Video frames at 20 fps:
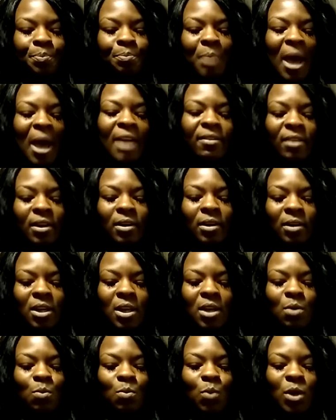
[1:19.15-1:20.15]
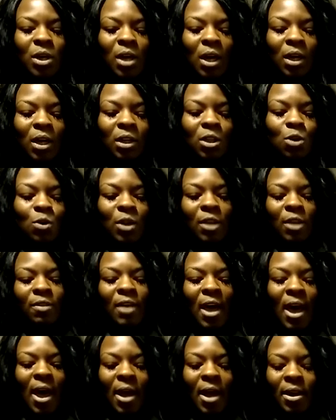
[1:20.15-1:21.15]
basically, we concluded
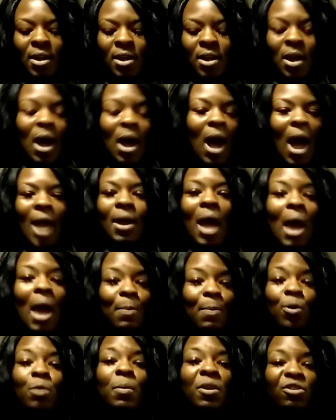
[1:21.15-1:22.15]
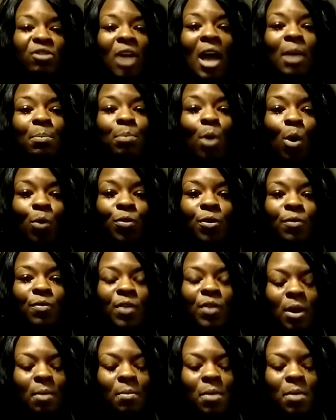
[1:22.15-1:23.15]
that I, I pretty much like both of
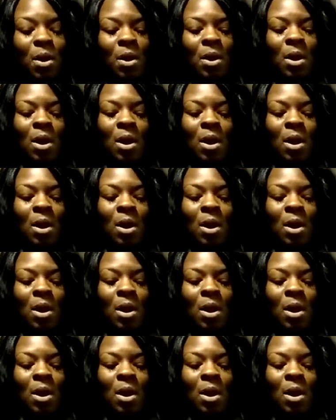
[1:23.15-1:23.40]
them.